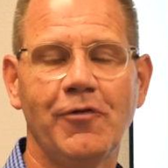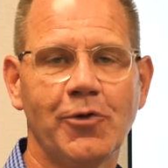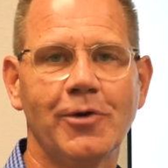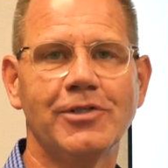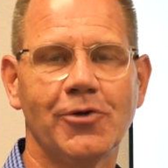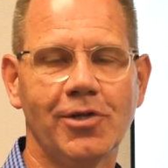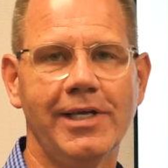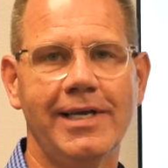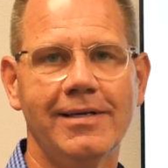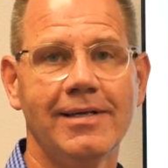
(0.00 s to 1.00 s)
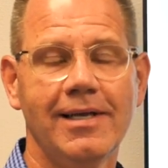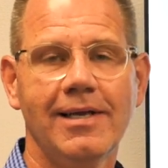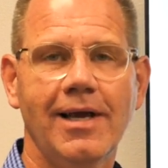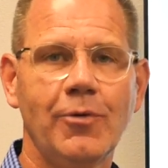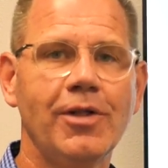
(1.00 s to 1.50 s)
with Crystal Clean.
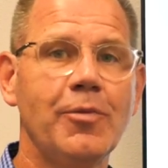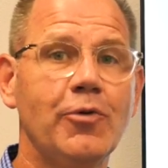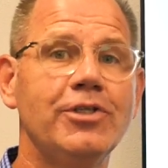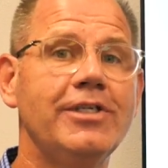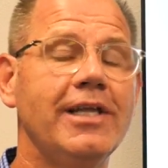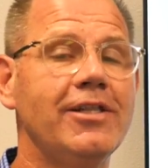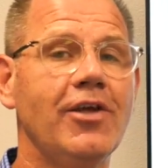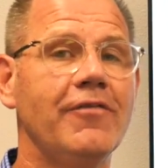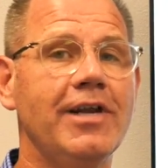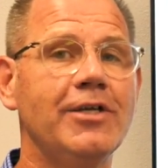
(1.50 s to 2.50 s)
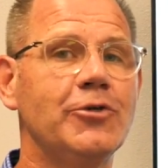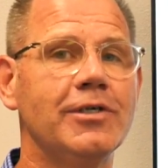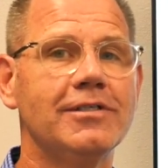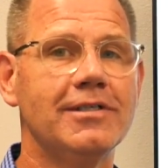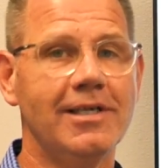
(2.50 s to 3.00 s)
I really appreciate that you have an
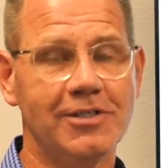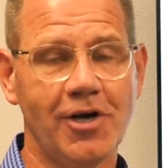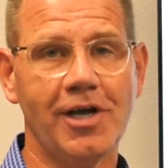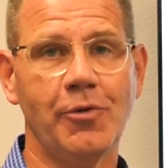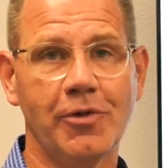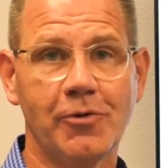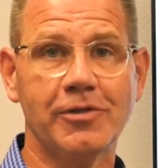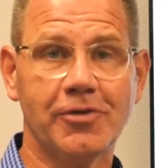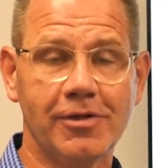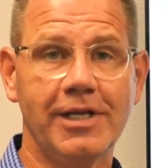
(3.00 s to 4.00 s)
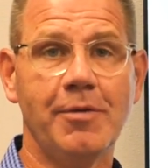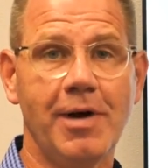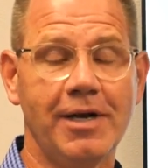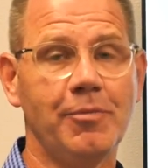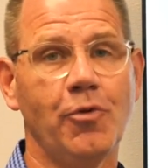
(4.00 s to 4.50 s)
interest in talking with Crystal Clean
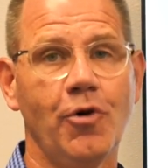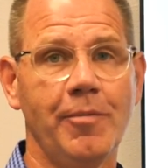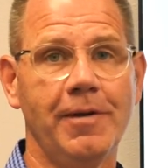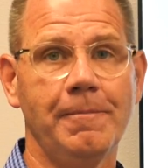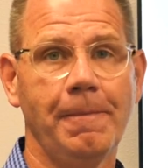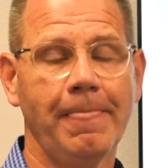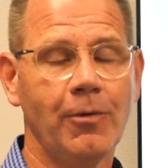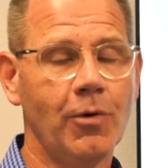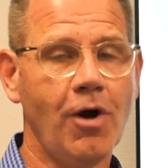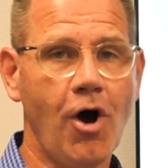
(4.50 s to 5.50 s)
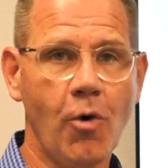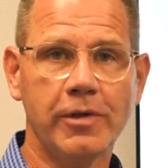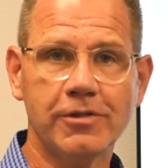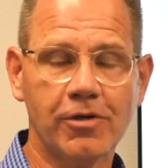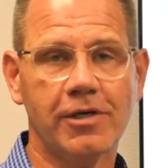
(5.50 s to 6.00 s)
about employment. We're
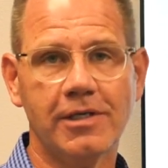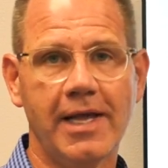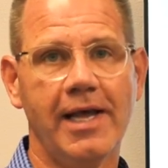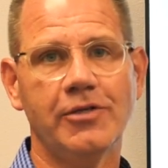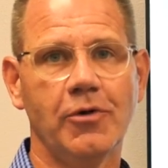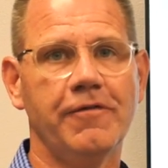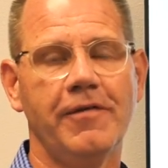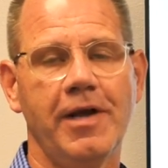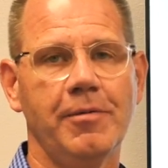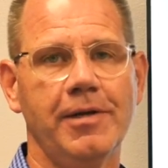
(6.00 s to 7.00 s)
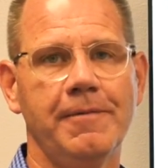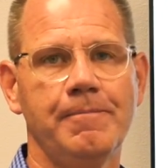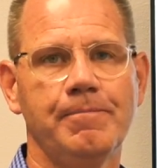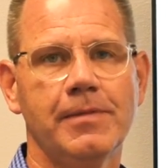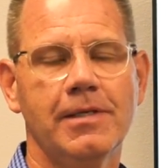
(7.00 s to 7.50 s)
always looking to add to our family.
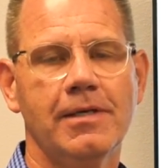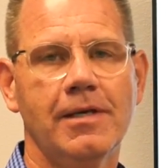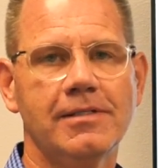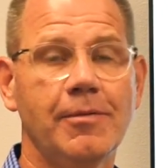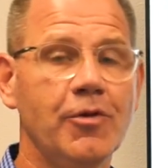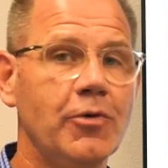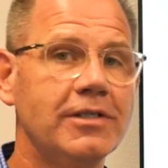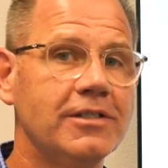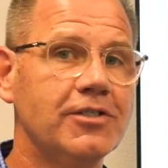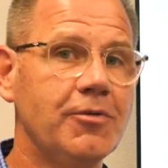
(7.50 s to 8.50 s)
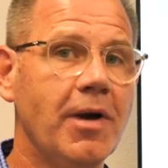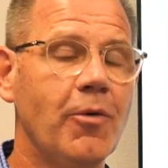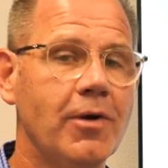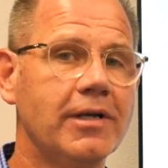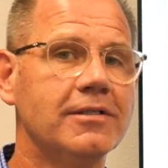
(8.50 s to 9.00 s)
Some of the reasons you might
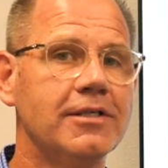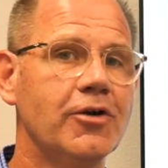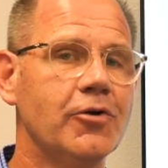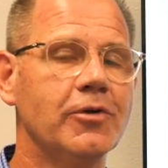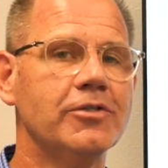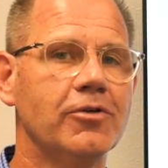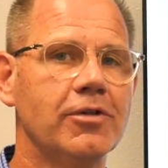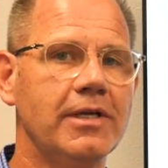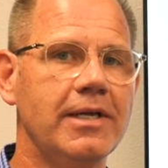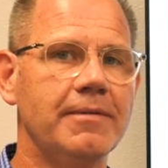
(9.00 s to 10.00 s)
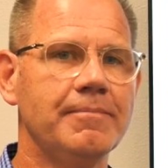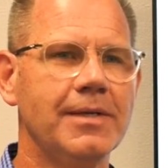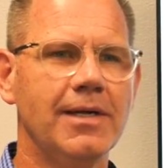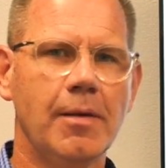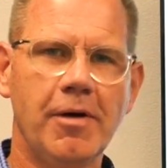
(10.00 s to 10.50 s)
want to consider Crystal Clean
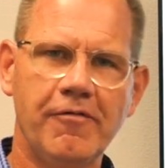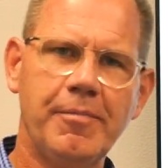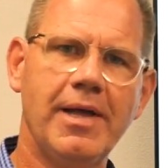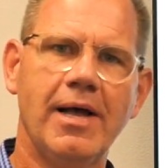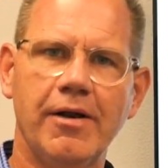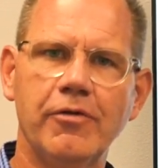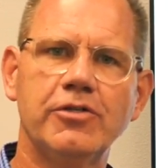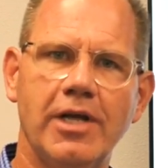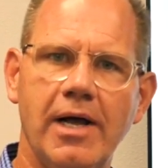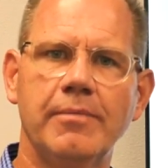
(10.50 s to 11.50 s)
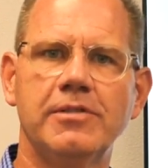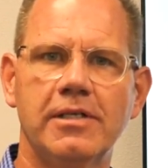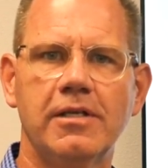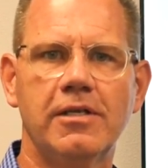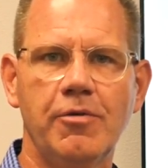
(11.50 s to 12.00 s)
above and beyond other jobs
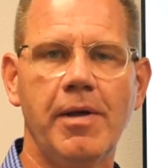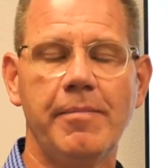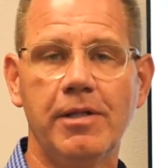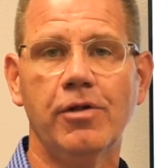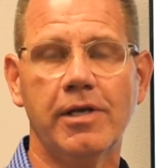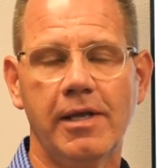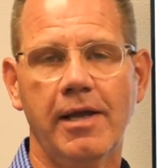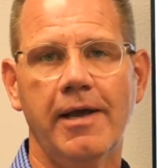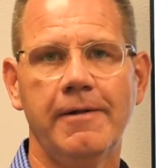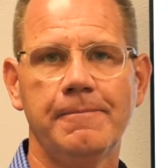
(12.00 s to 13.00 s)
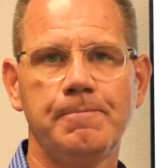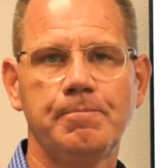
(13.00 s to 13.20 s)
that you may be looking at